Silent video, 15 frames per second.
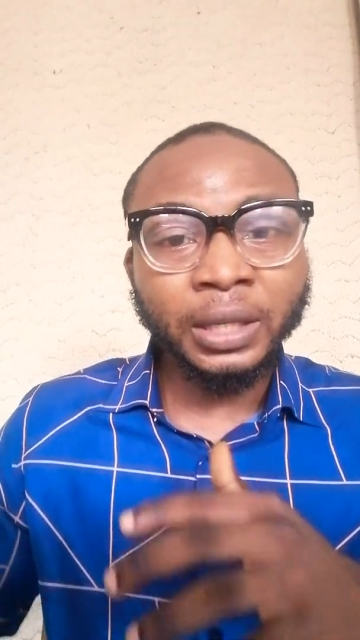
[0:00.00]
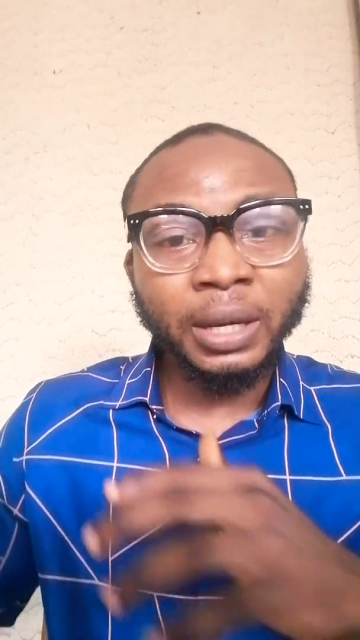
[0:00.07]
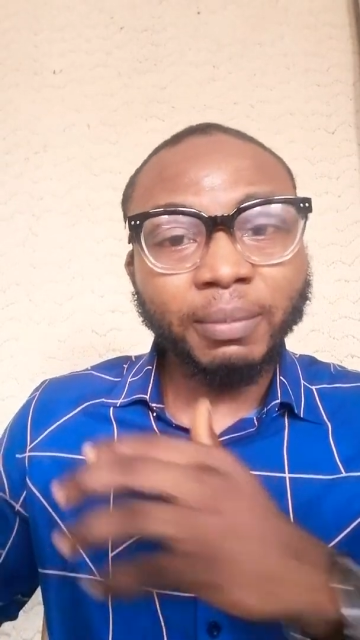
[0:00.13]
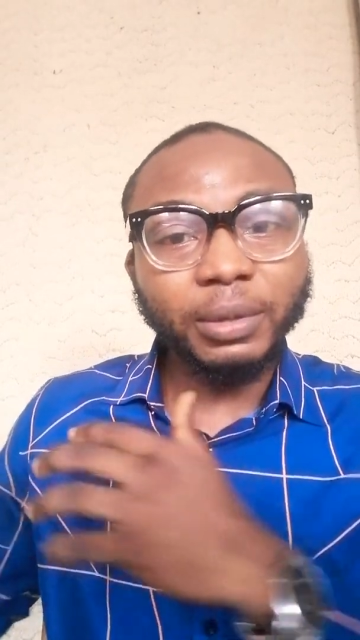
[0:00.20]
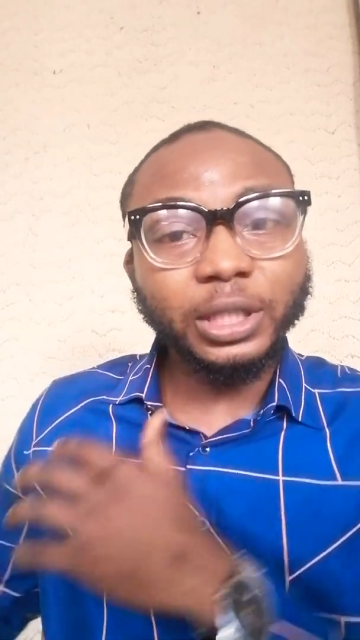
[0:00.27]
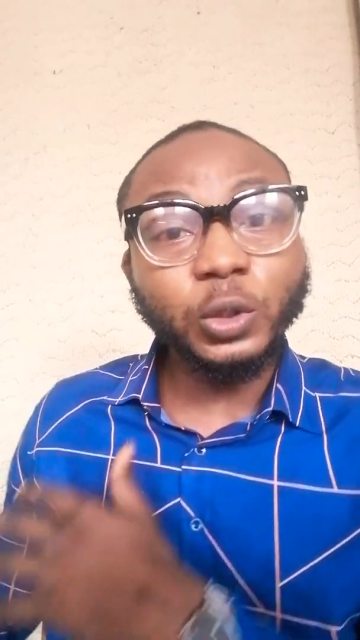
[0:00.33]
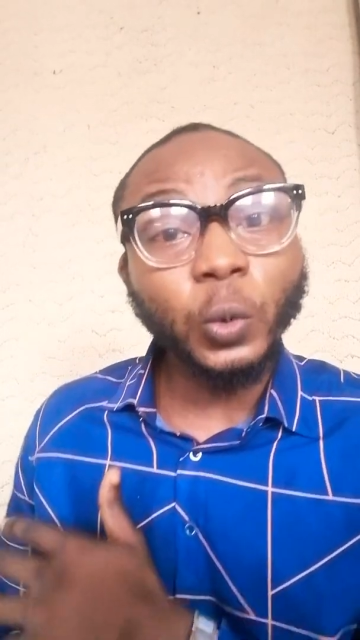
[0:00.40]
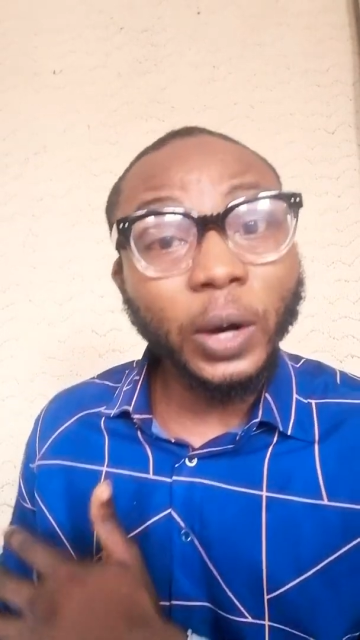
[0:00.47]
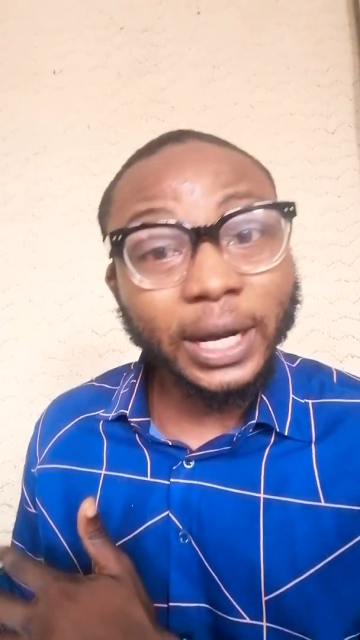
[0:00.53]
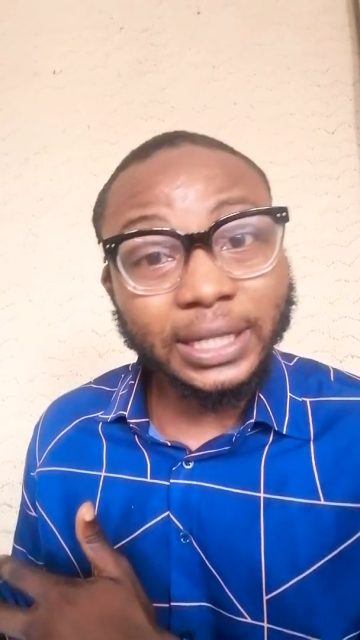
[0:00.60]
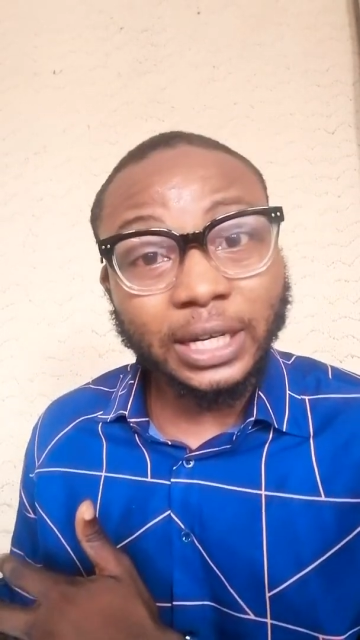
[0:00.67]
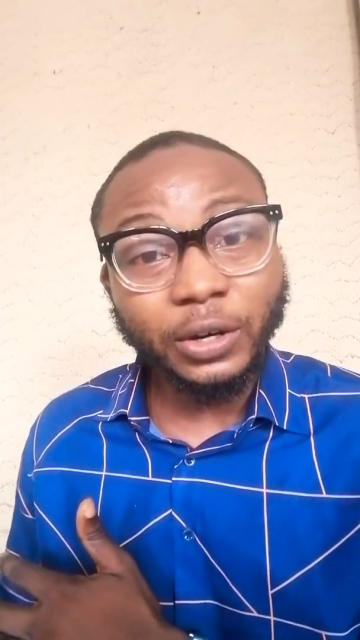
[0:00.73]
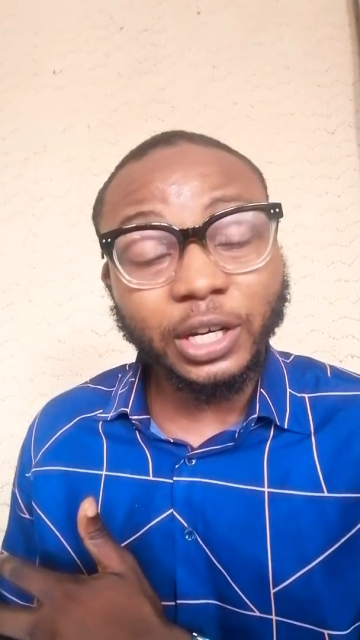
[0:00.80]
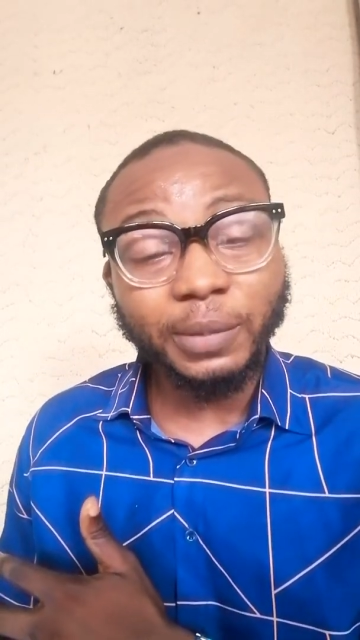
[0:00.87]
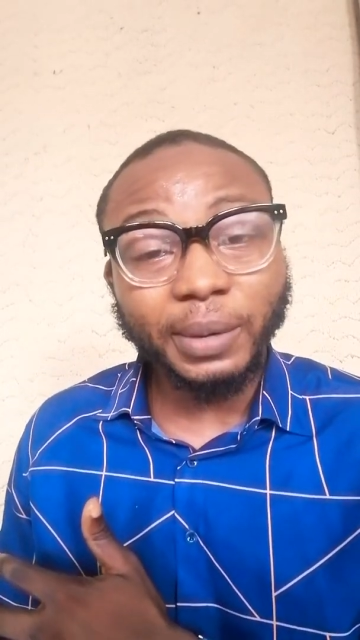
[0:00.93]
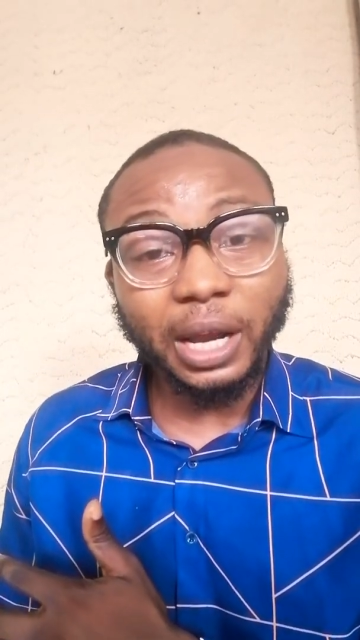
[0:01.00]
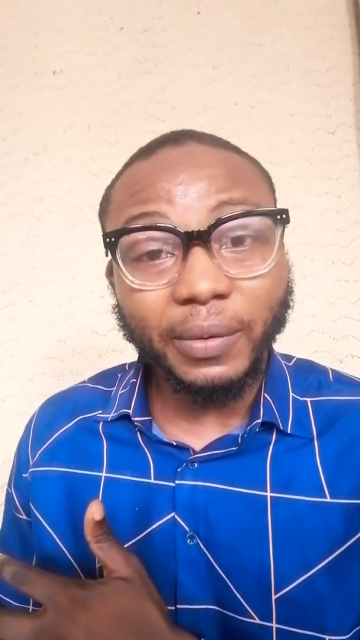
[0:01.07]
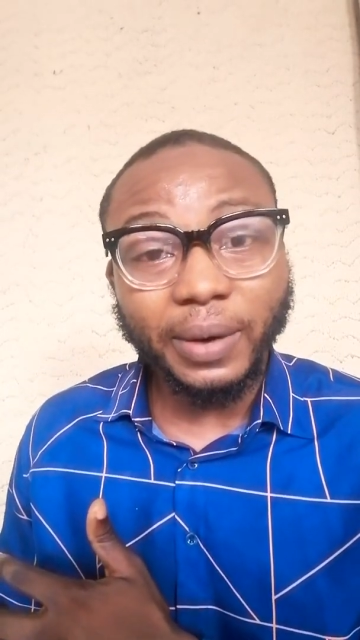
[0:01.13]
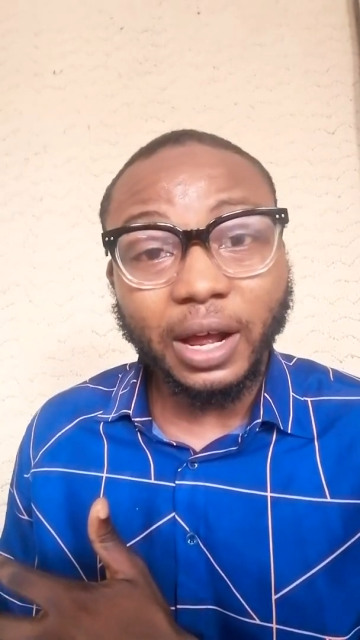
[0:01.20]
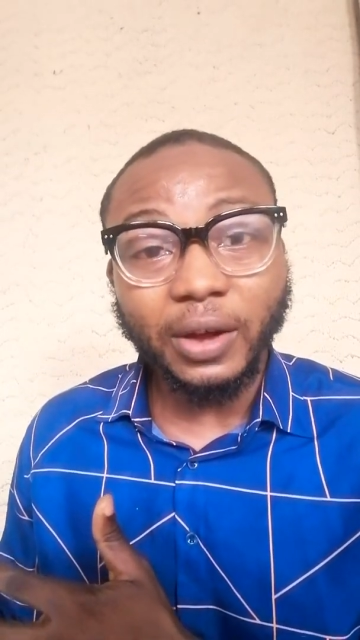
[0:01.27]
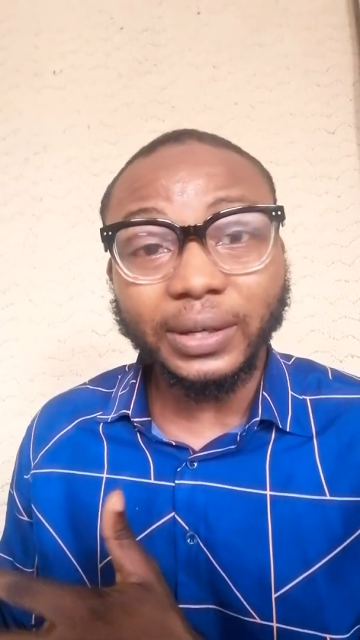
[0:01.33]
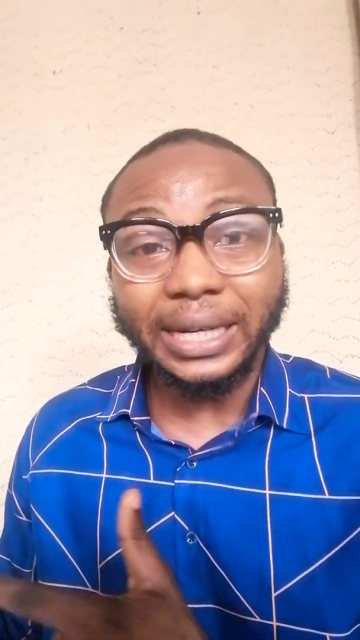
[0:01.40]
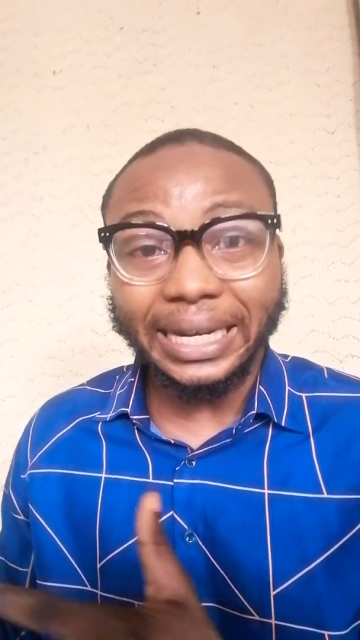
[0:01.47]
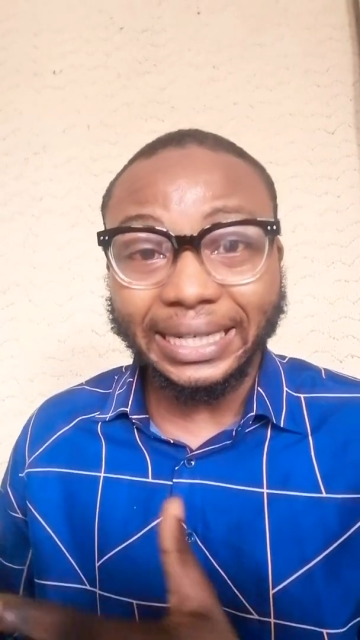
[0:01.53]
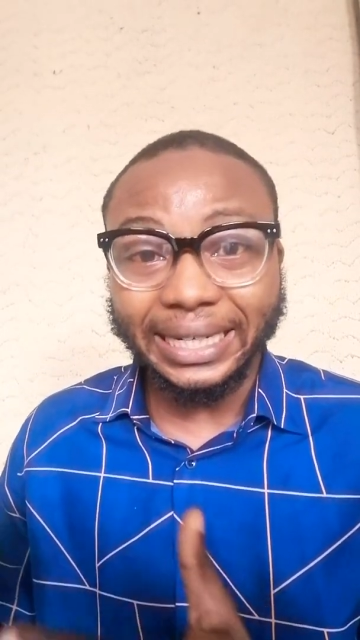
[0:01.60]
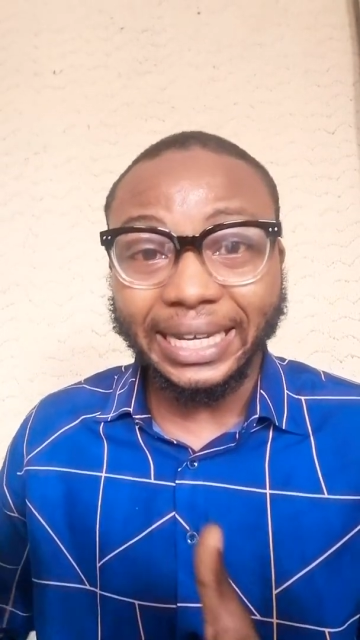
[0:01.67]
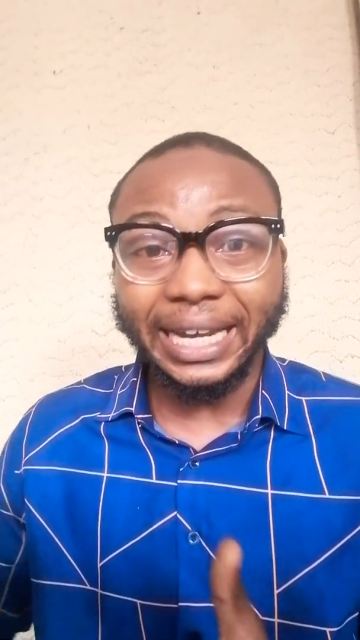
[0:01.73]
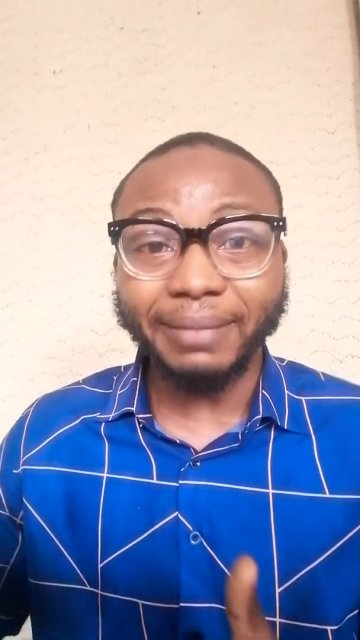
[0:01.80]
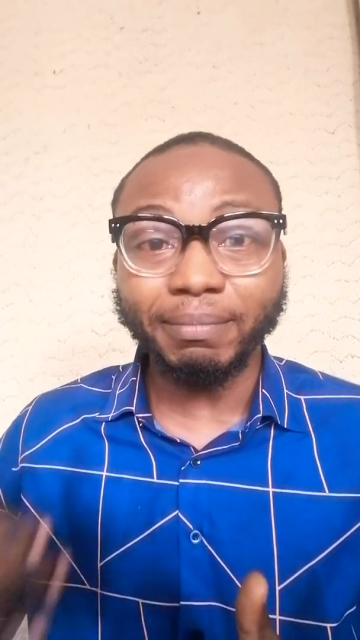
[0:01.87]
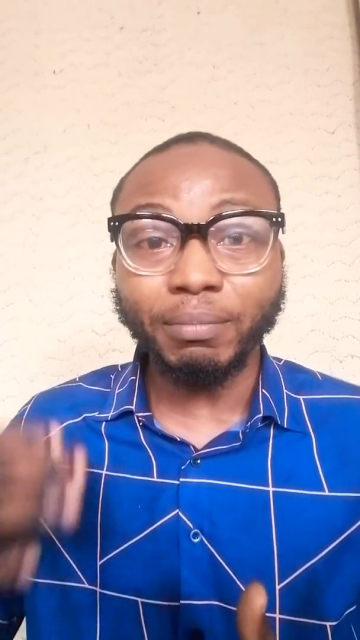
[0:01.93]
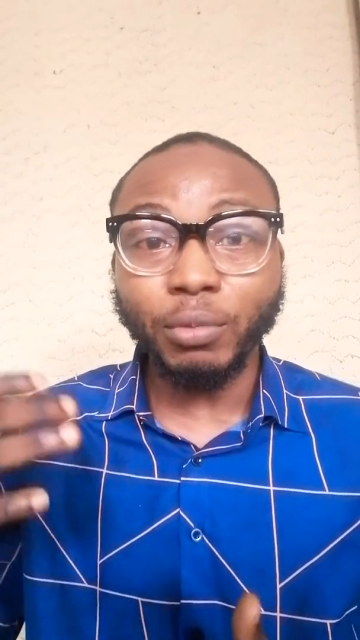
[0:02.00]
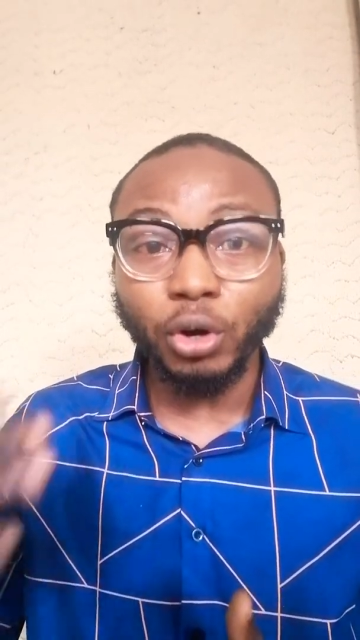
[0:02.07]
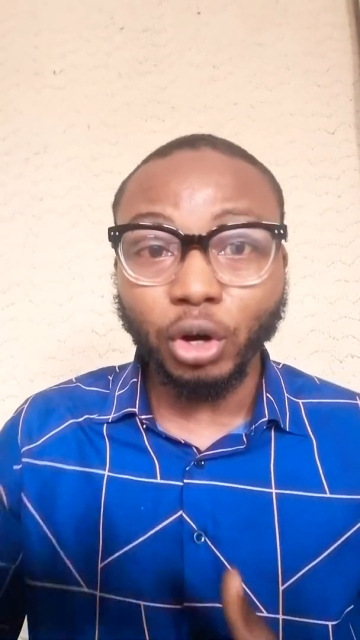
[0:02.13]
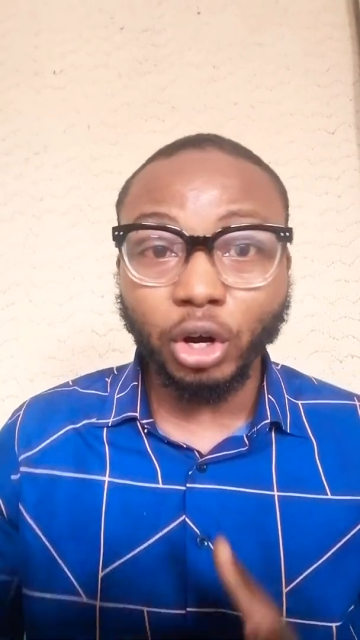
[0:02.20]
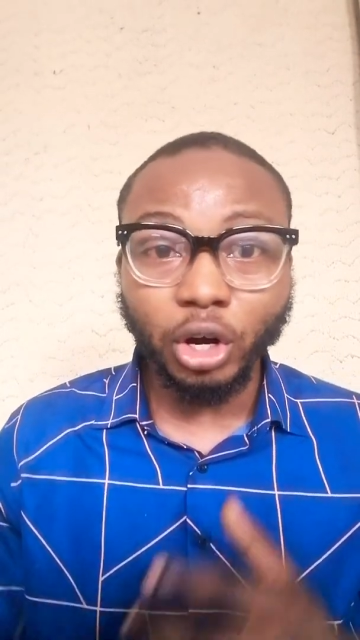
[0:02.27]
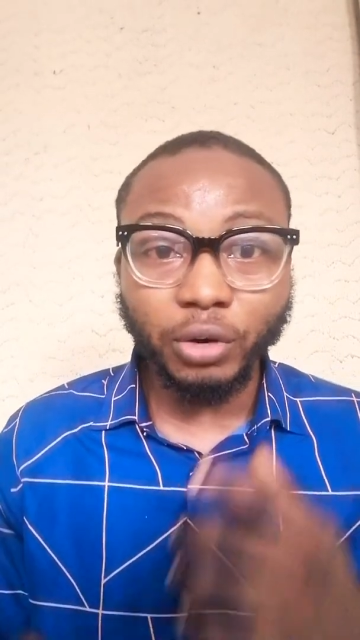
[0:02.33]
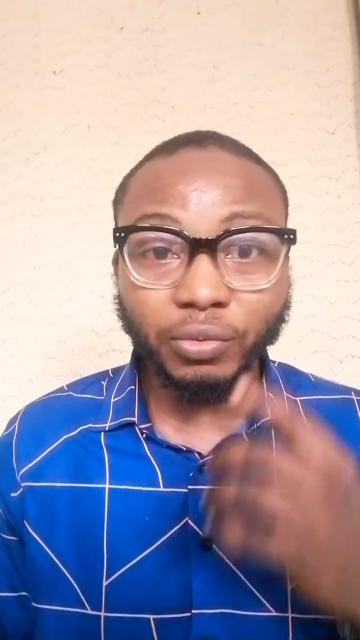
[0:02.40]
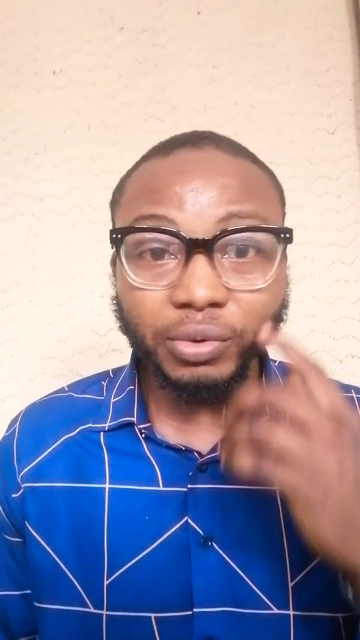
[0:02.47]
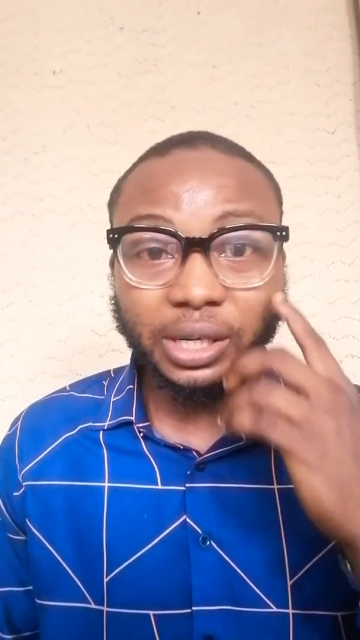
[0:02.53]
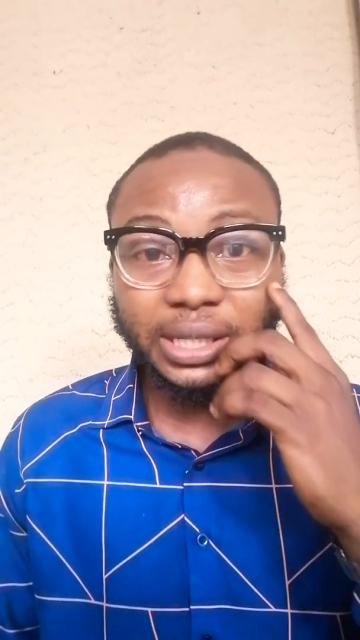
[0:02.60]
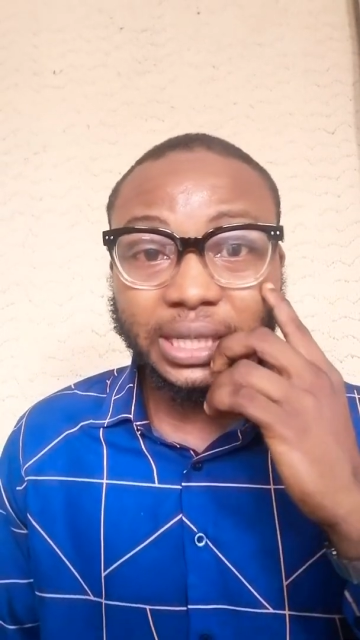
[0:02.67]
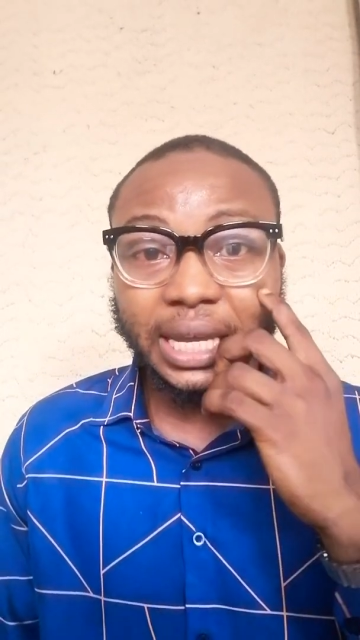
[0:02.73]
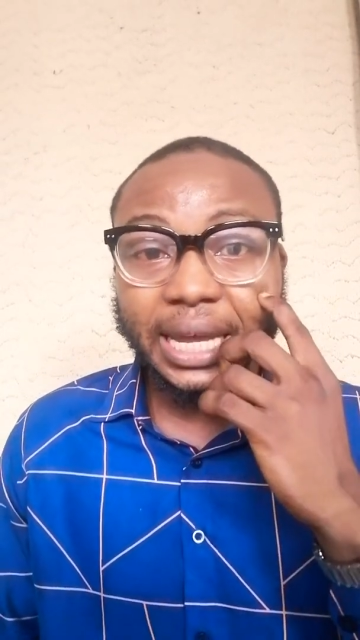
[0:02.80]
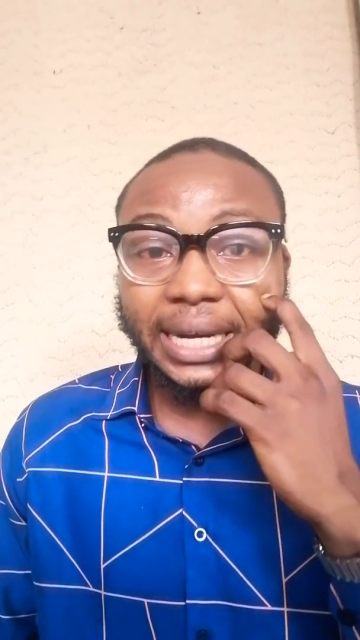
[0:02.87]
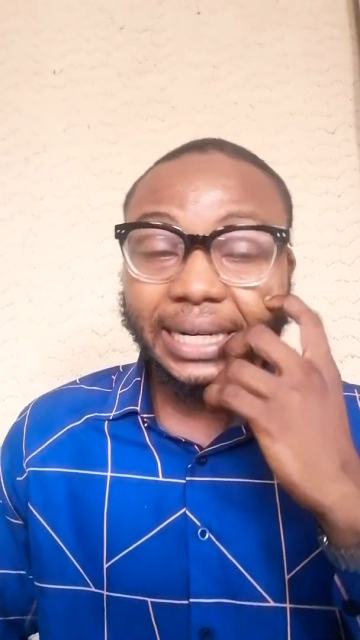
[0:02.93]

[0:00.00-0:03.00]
but these workers are going to be around and they are at more risk.